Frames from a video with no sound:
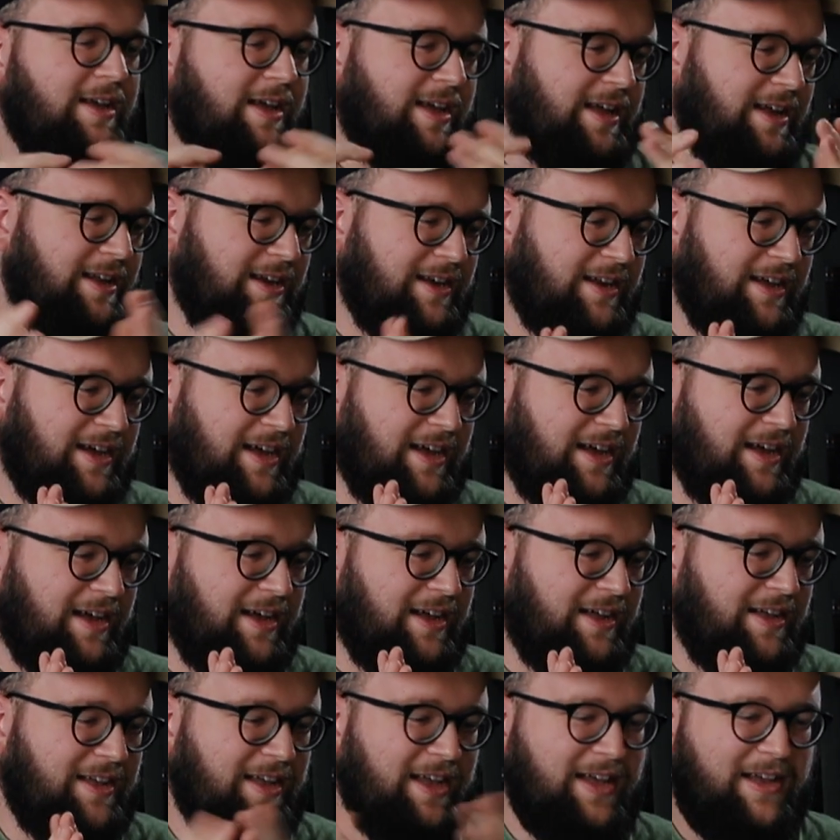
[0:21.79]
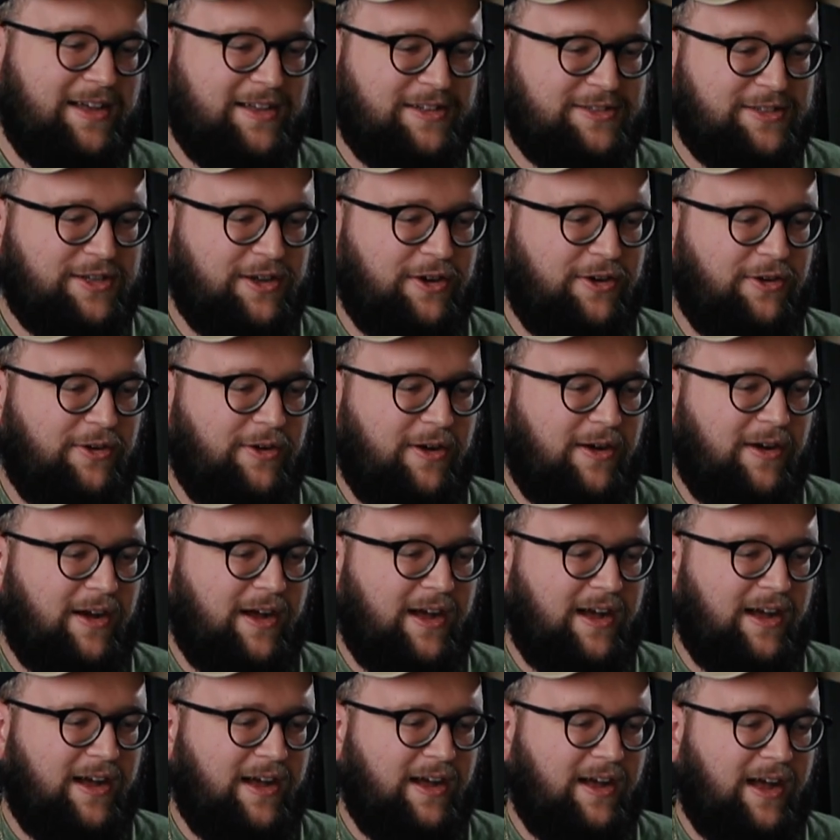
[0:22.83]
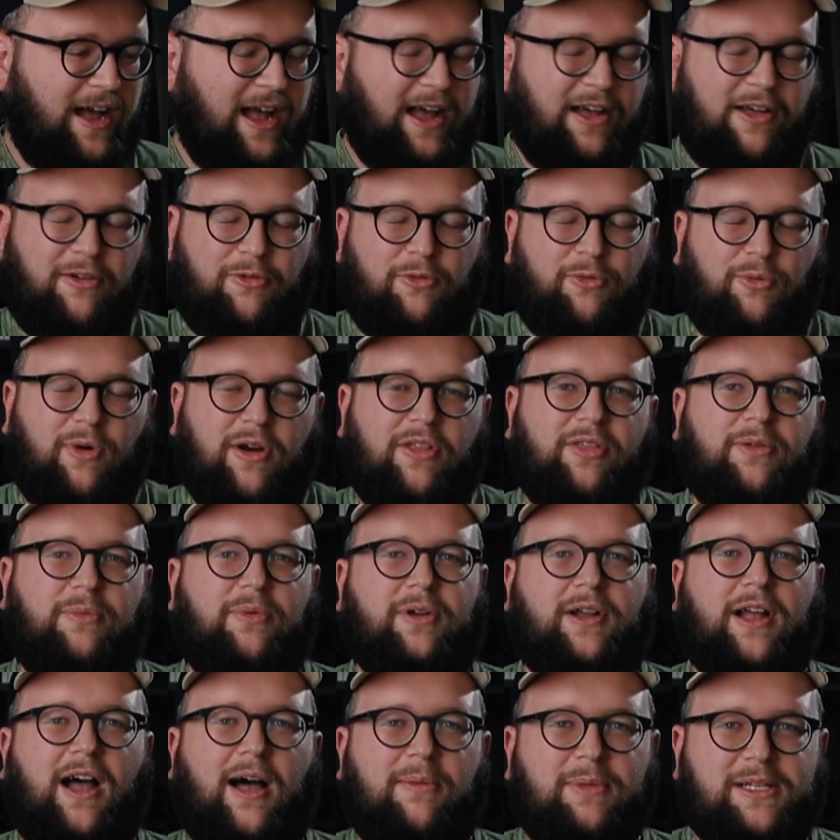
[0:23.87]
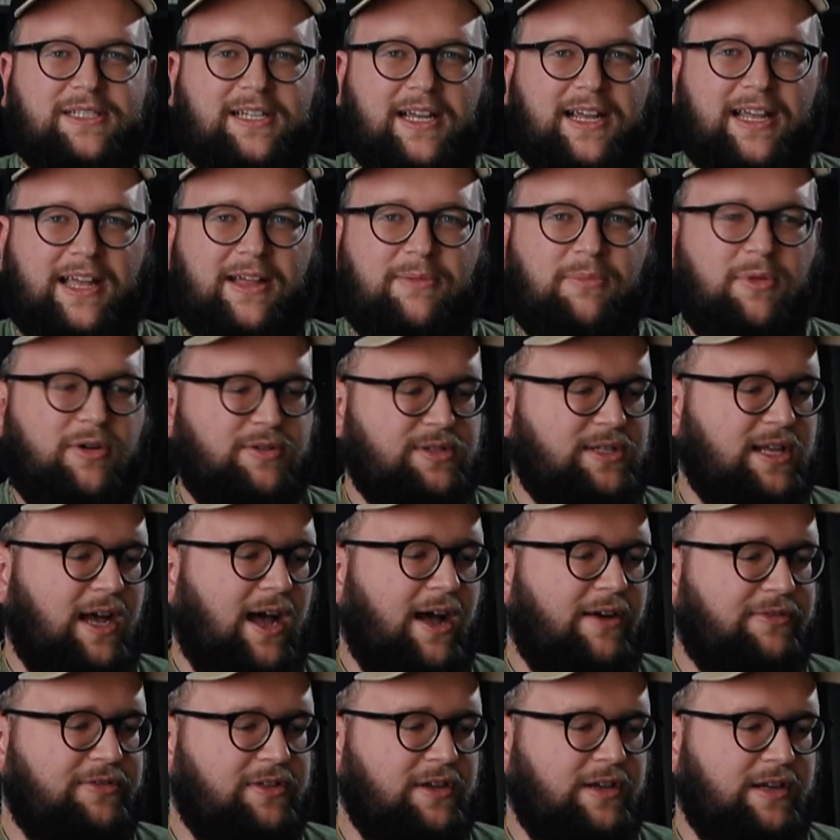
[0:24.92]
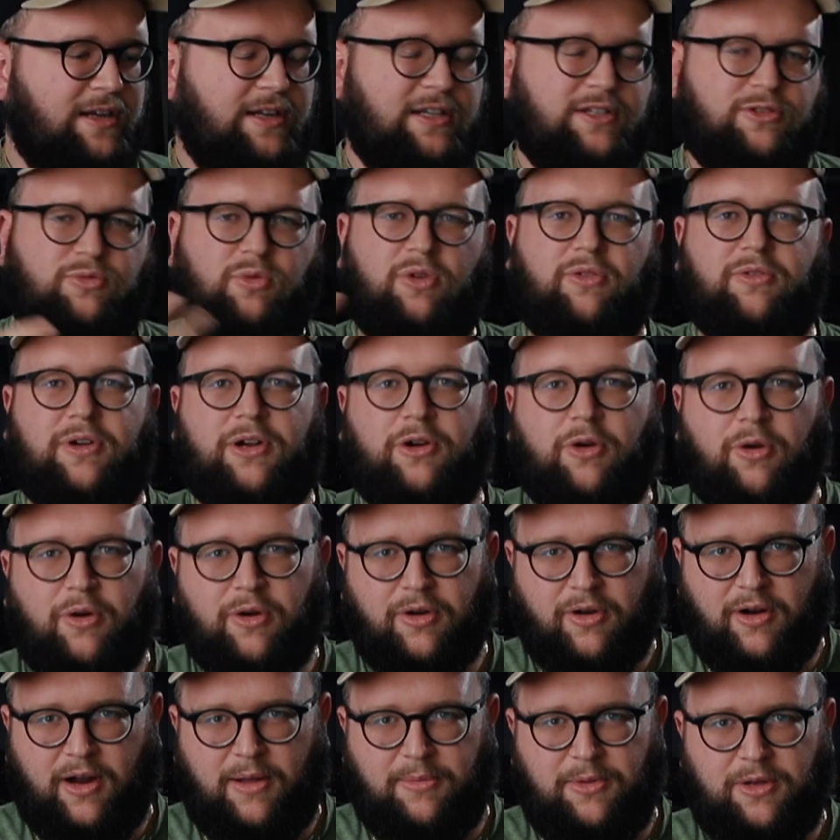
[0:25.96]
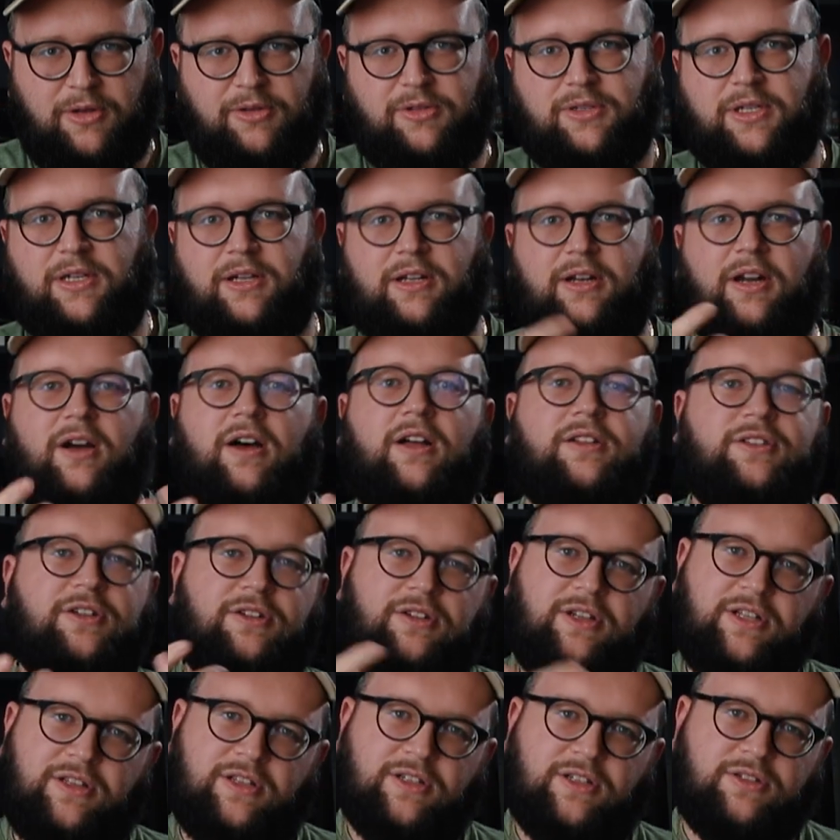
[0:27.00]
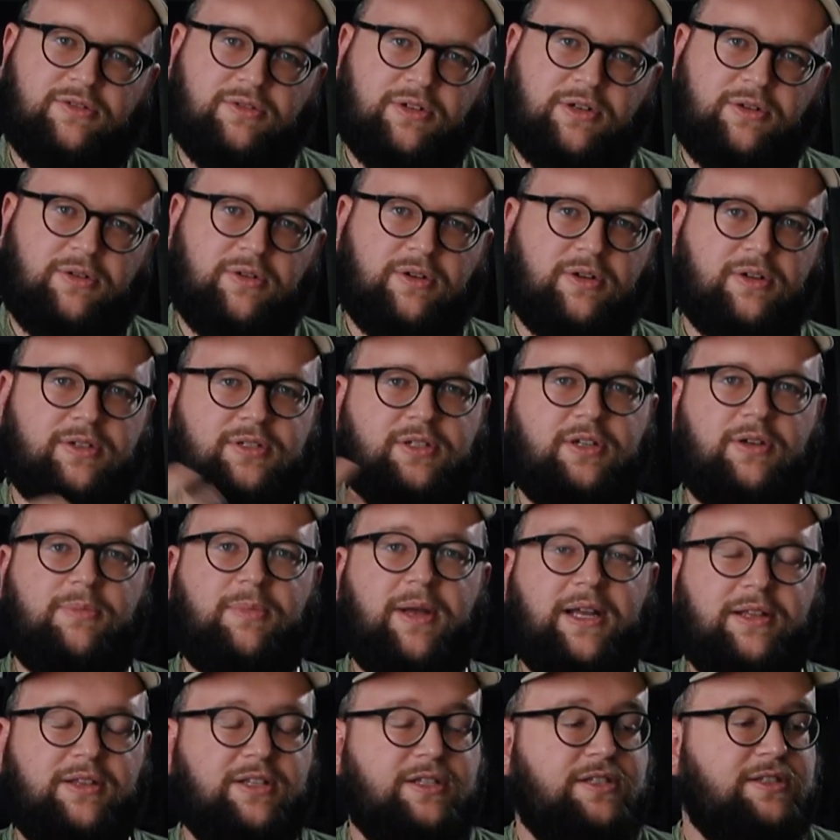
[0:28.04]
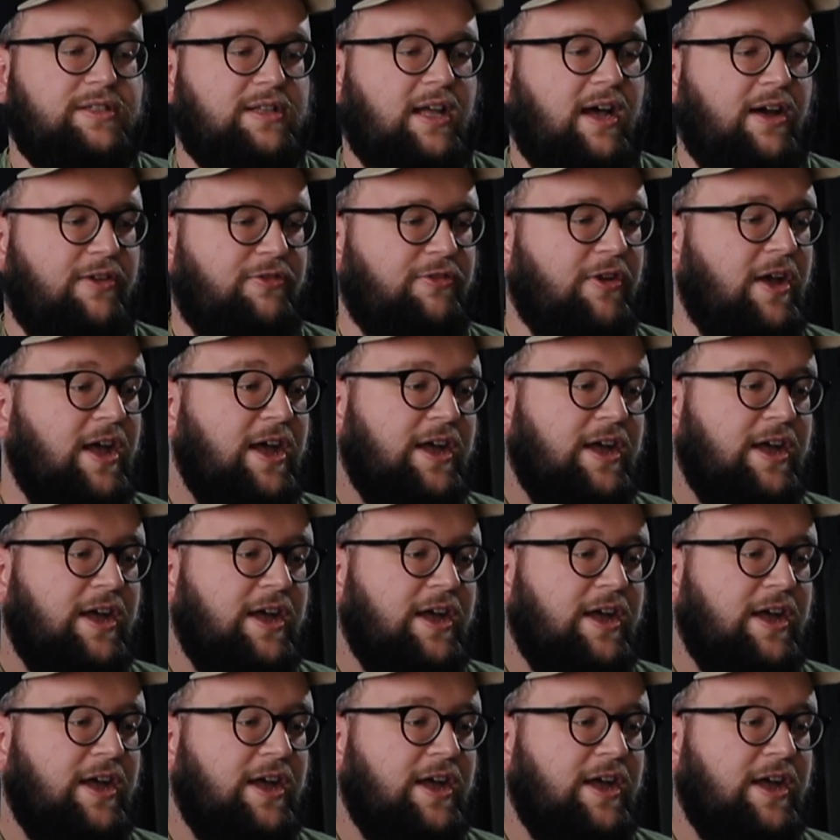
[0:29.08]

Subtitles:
And yeah, so one of the comments I get most often is what recorder I'm using, and oh, do you need this recorder to make this stuff?